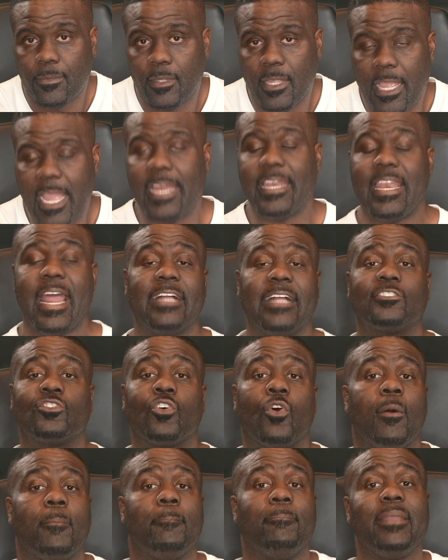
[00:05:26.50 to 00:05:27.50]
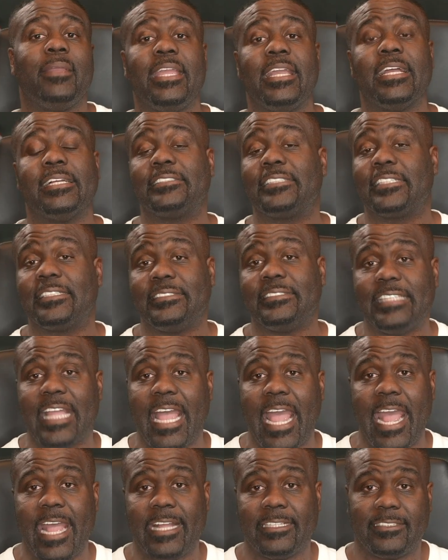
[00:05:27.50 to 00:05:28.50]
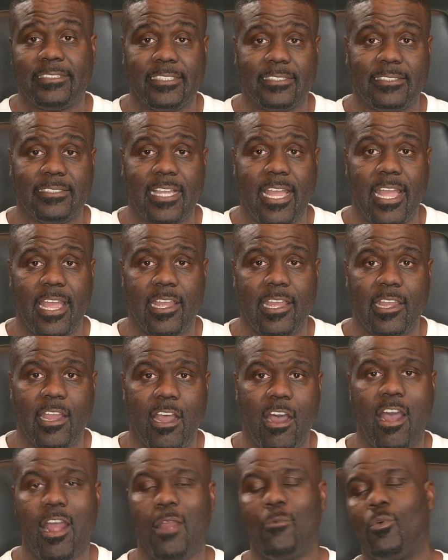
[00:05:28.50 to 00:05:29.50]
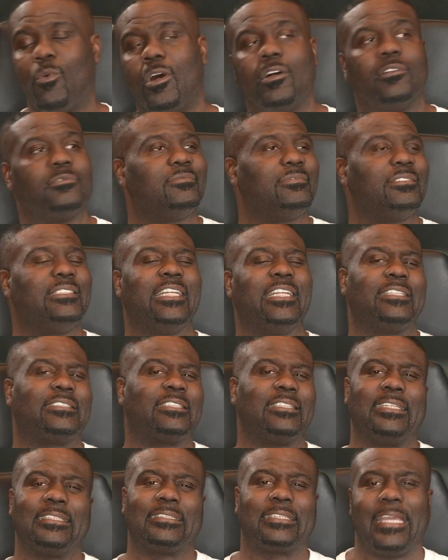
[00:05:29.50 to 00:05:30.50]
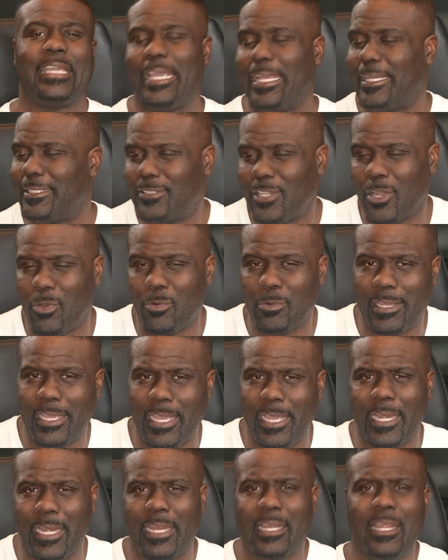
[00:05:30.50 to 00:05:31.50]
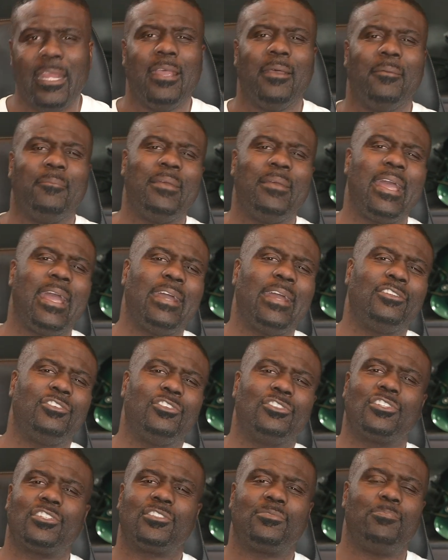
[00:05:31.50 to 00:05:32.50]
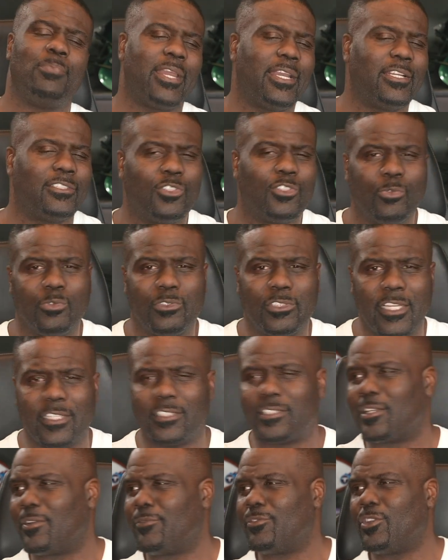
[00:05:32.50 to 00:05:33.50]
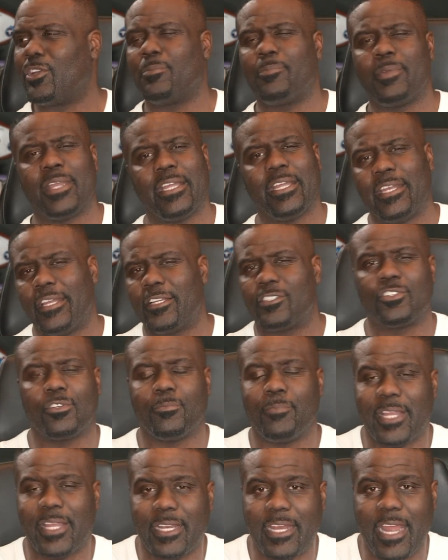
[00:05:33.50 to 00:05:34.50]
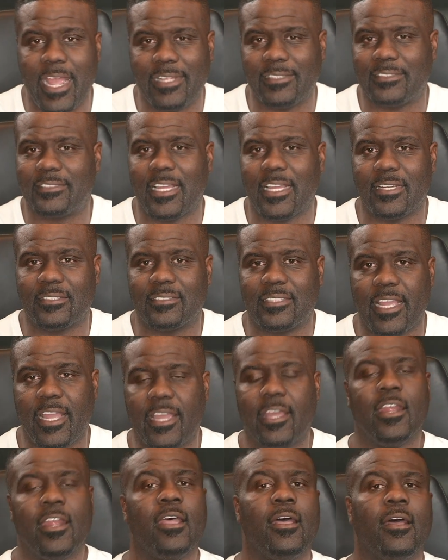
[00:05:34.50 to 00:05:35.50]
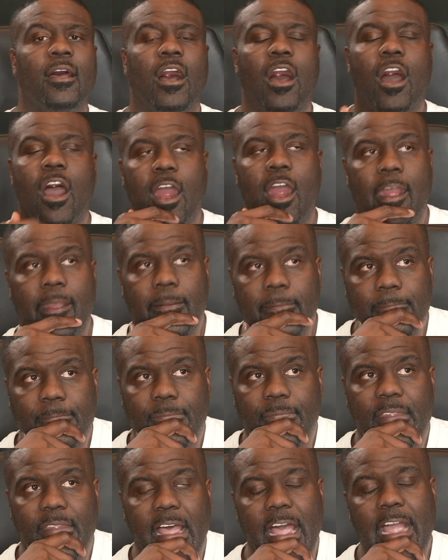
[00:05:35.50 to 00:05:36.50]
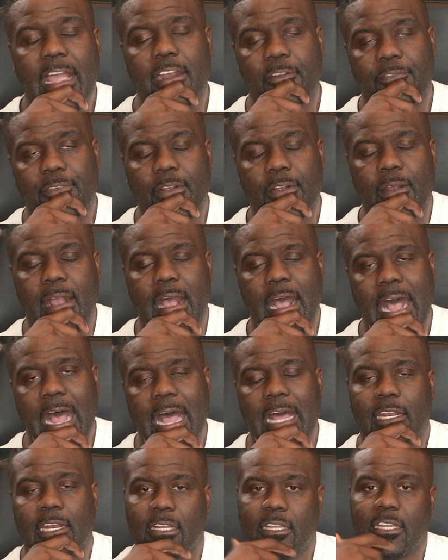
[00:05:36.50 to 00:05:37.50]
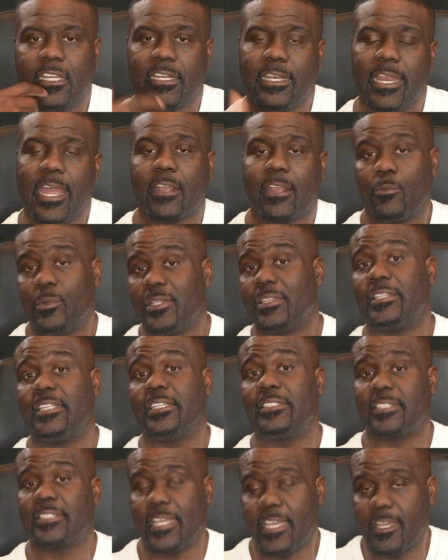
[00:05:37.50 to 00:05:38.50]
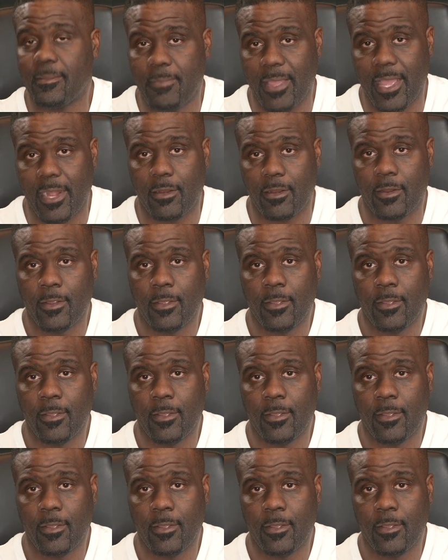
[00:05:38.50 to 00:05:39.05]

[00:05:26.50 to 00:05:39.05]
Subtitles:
And that's on me as a dad to say, all right, well, listen, this kid don't get it. Man, you're just being too sensitive. You're being this, you're being that. Instead of saying, all right, I got to figure out how to connect with this kid better.